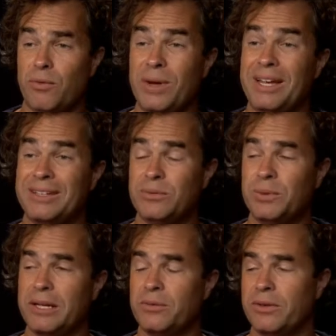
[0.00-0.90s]
over weeks and
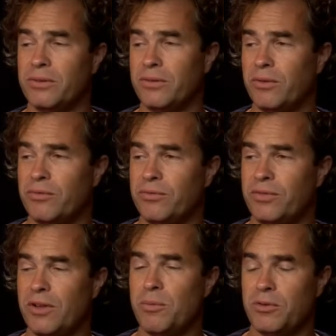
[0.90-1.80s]
weeks, whereas on
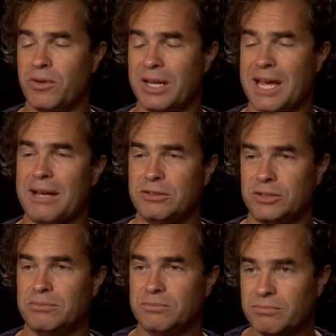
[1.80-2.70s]
film you're trying to
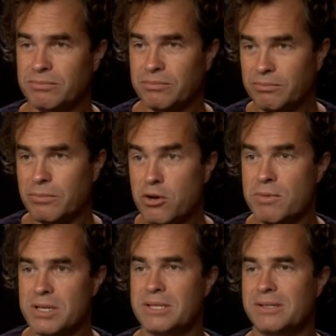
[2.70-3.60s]
catch
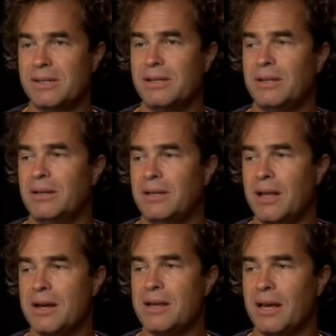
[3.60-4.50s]
moments,
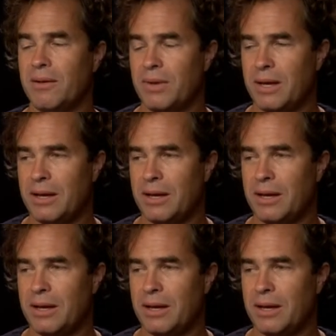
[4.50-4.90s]
lightning.